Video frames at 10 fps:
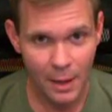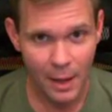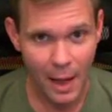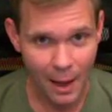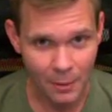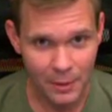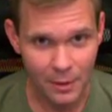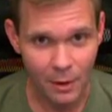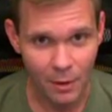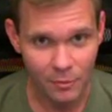how to get
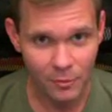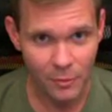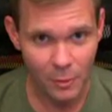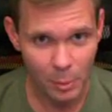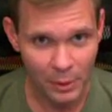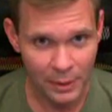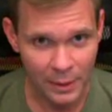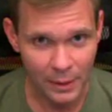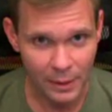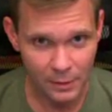off the planet
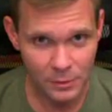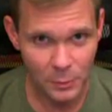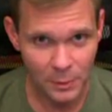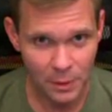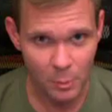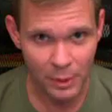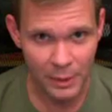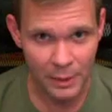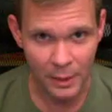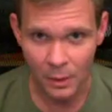to another
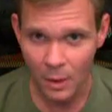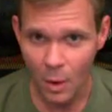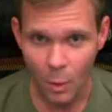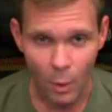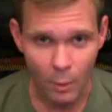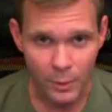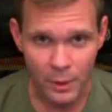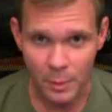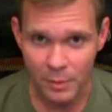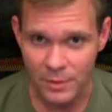planet, what we're going to
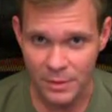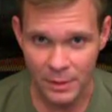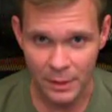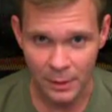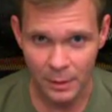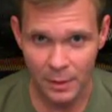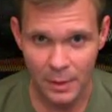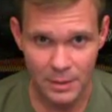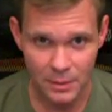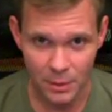be visiting
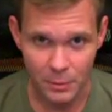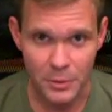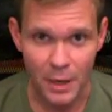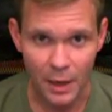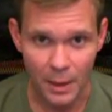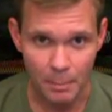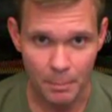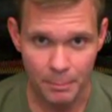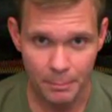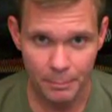is another time.
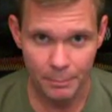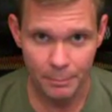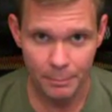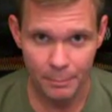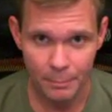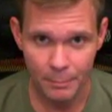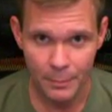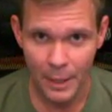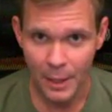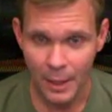
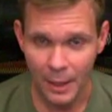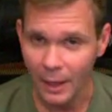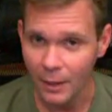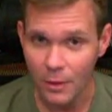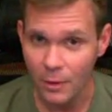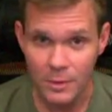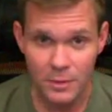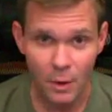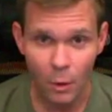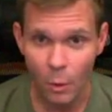And there is
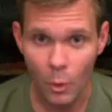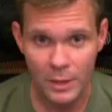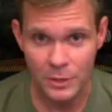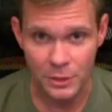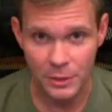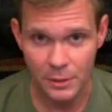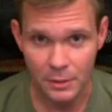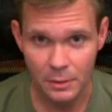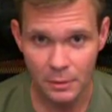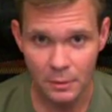no question,
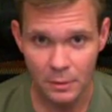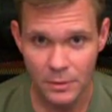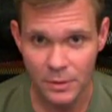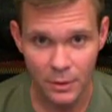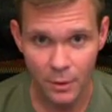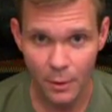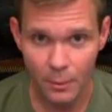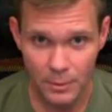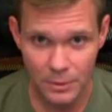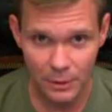zero,
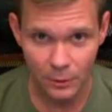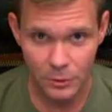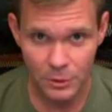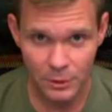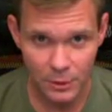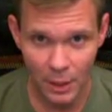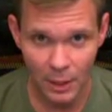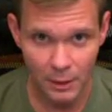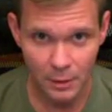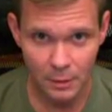zilch, none,